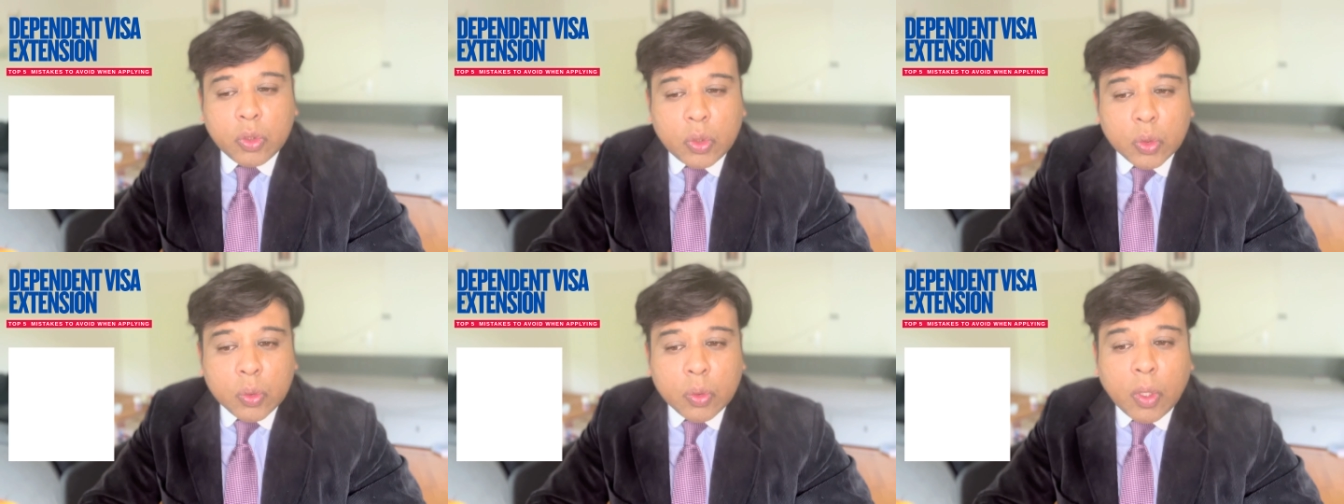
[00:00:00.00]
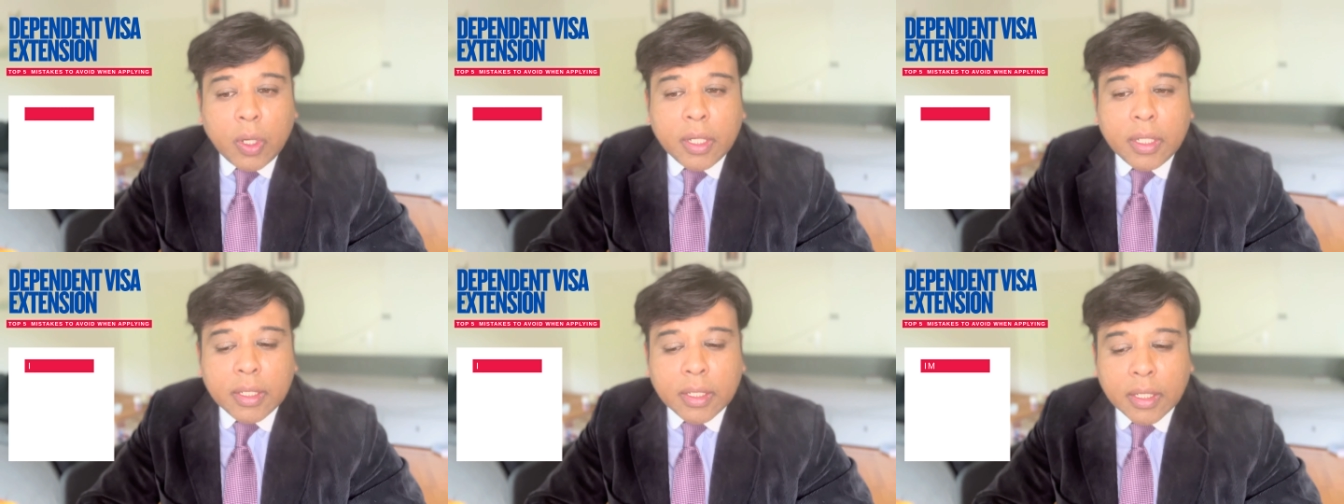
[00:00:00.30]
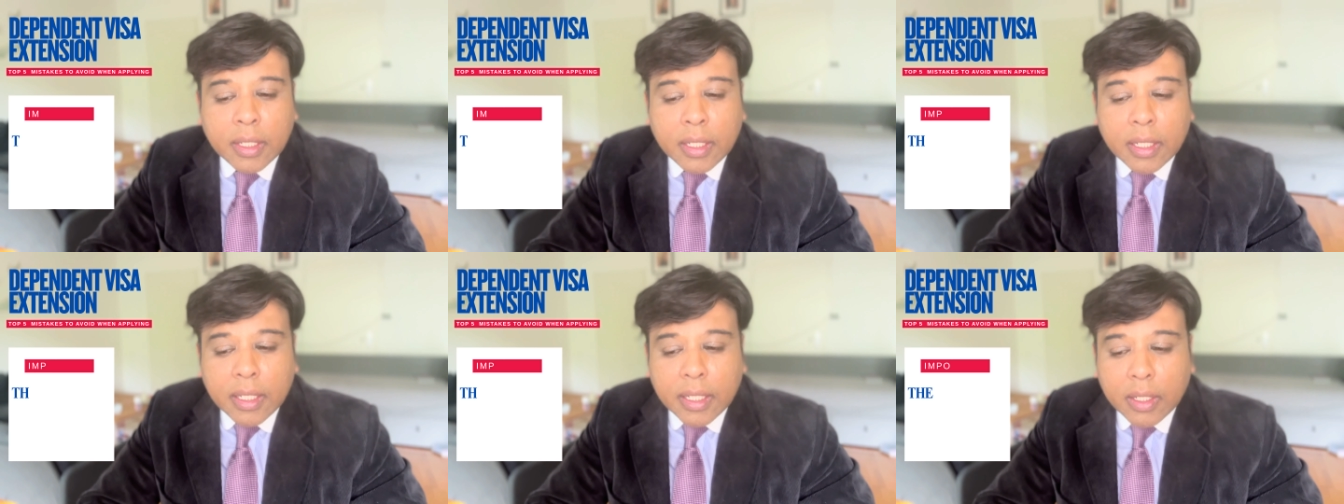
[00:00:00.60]
Do not
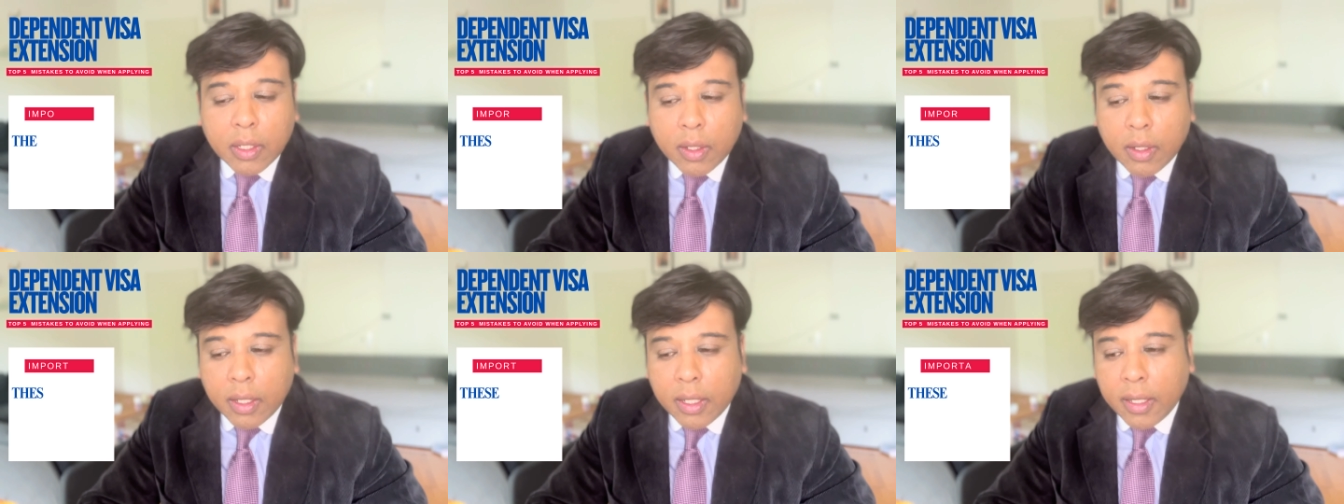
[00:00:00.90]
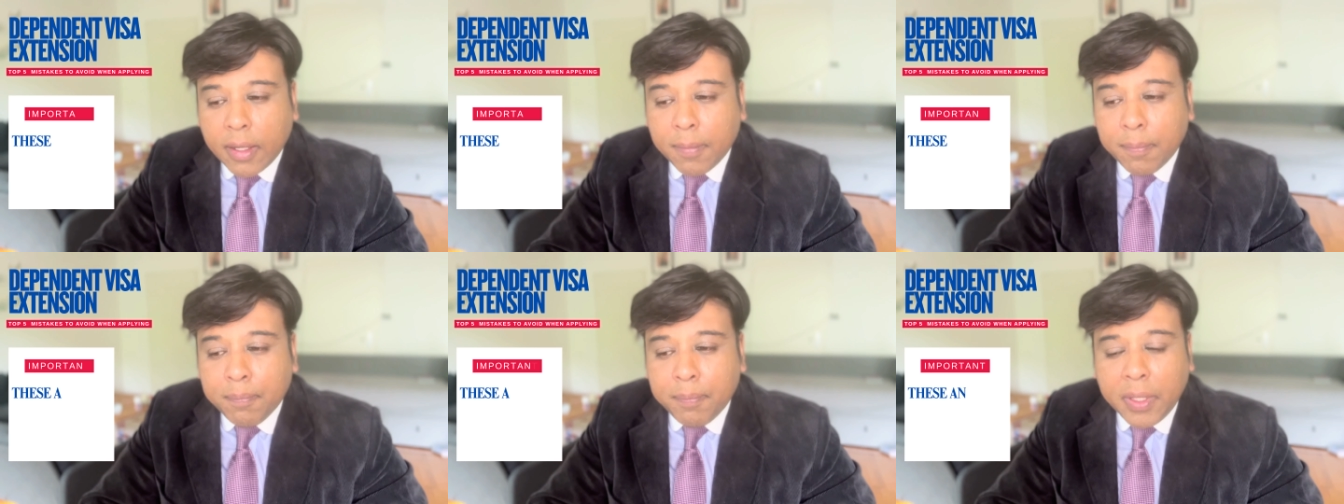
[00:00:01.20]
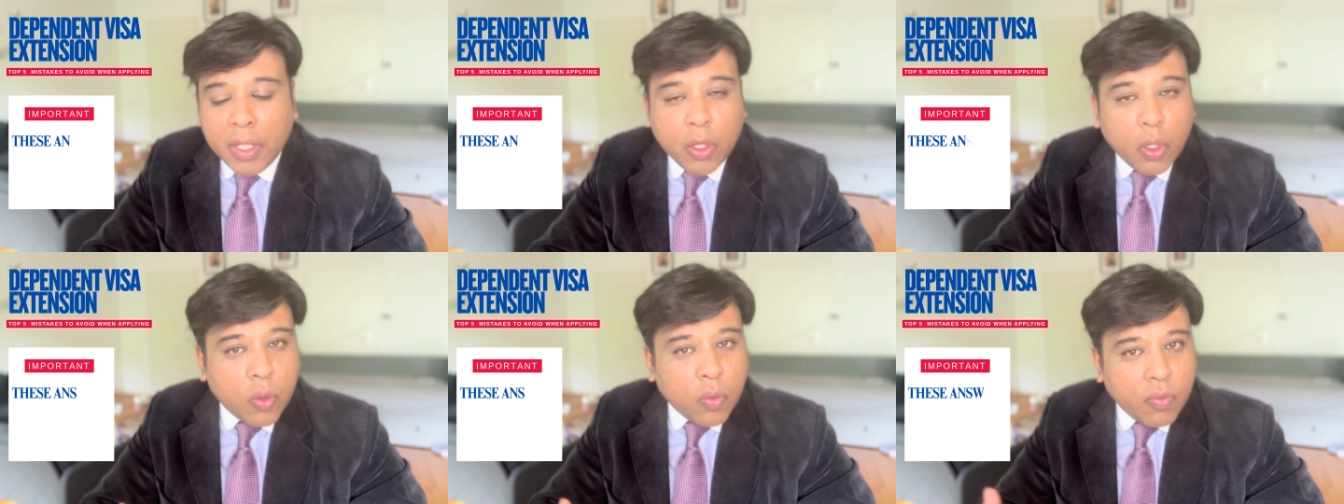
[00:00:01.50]

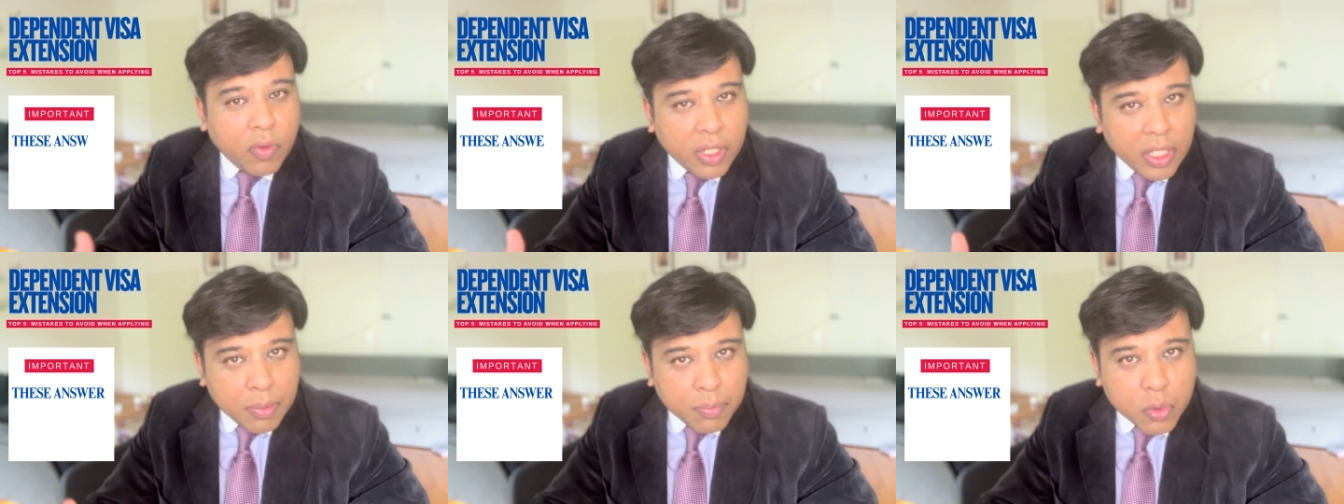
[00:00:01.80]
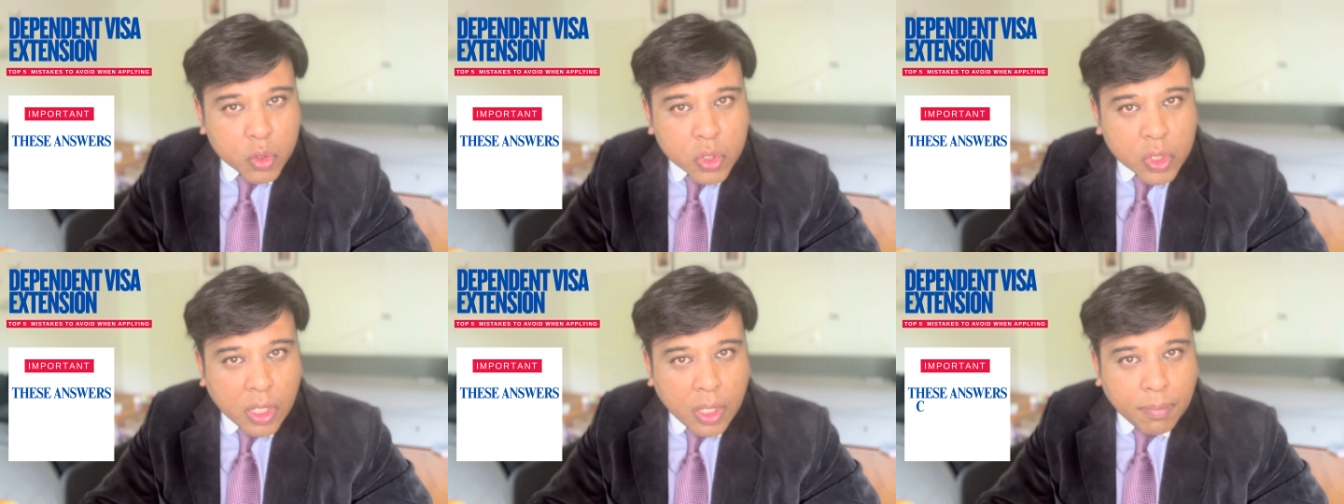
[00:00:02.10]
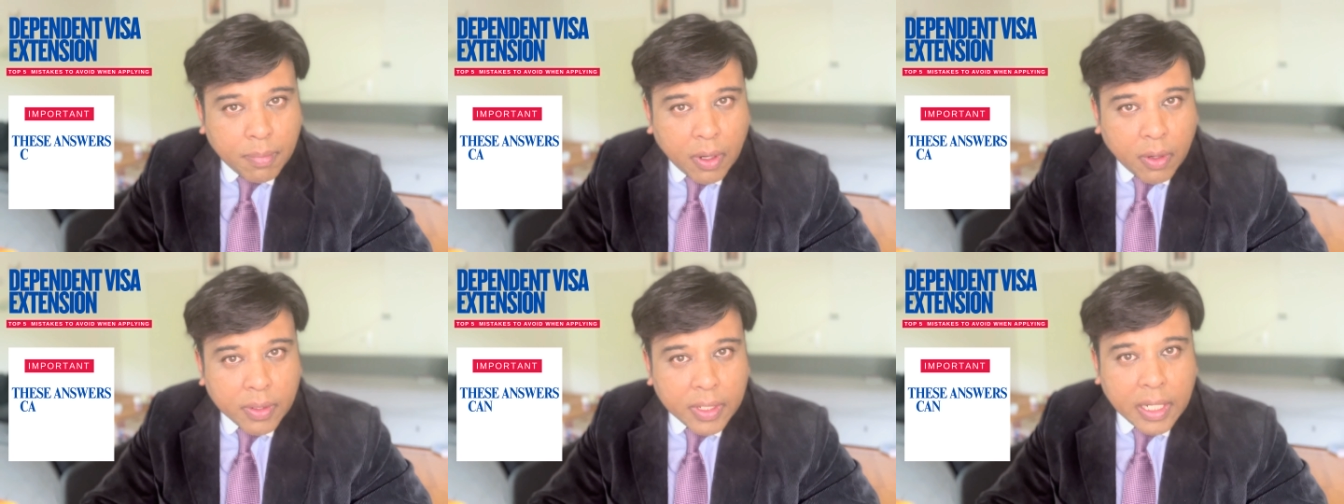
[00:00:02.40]
be over emotional
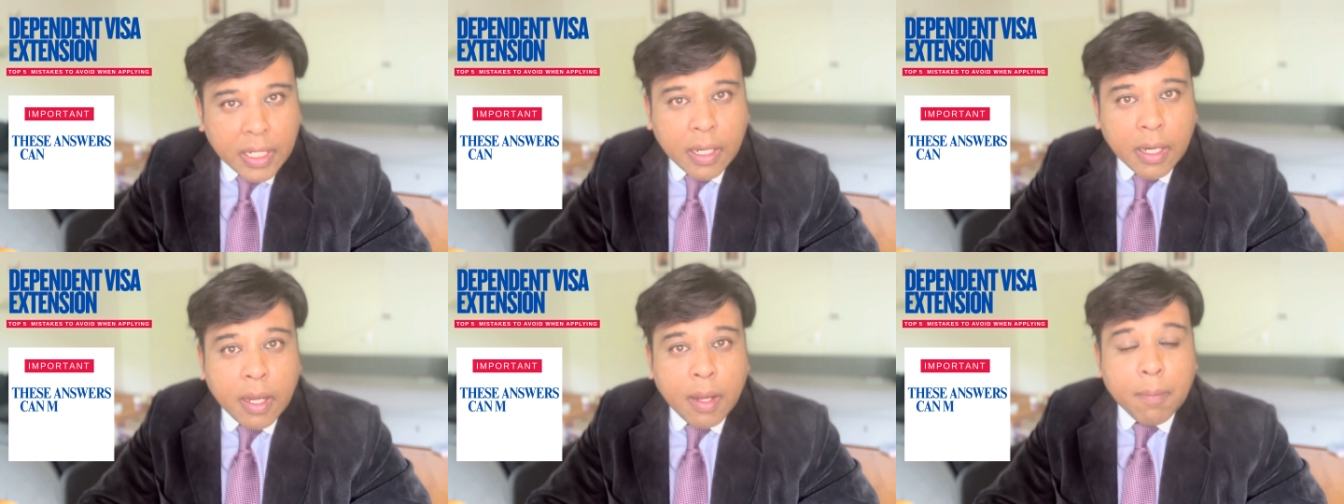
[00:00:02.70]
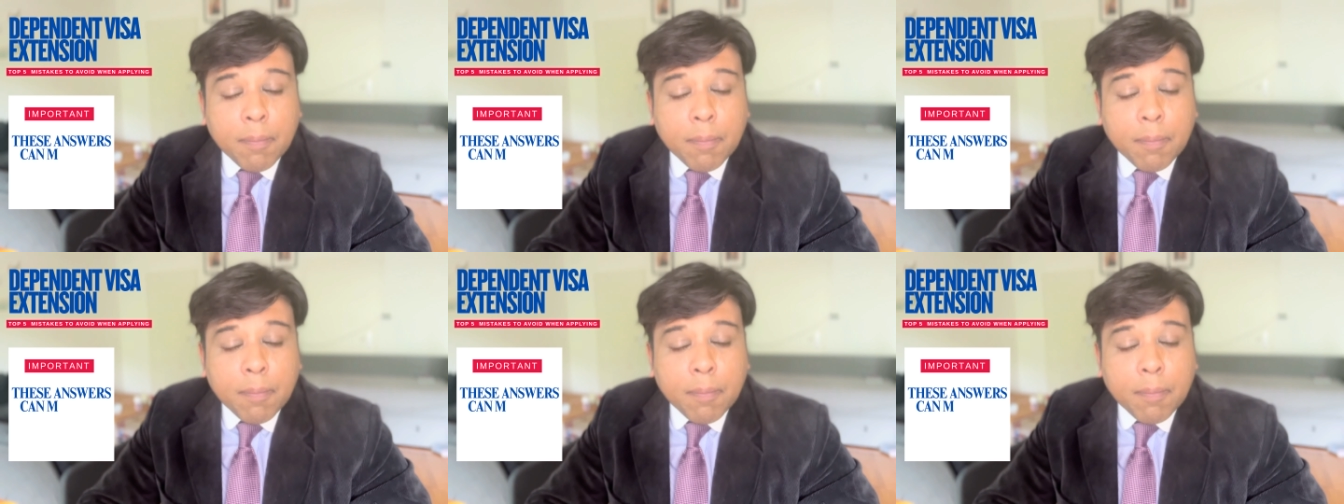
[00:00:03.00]
about it,